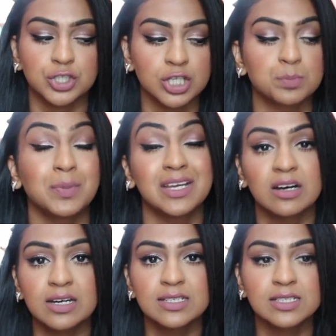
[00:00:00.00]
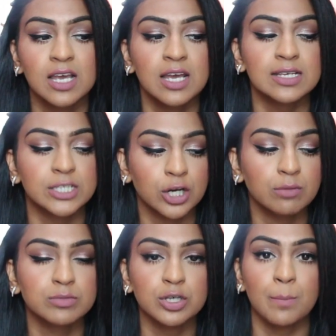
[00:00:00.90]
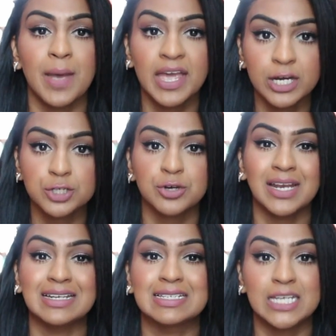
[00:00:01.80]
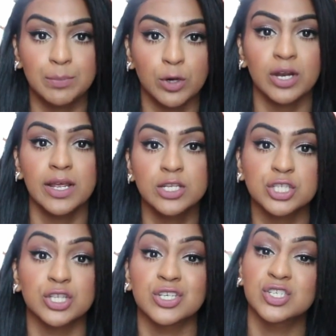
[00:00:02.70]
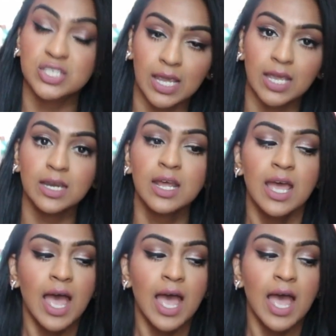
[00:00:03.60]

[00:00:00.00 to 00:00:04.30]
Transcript: just because serums penetrate deeper into the skin.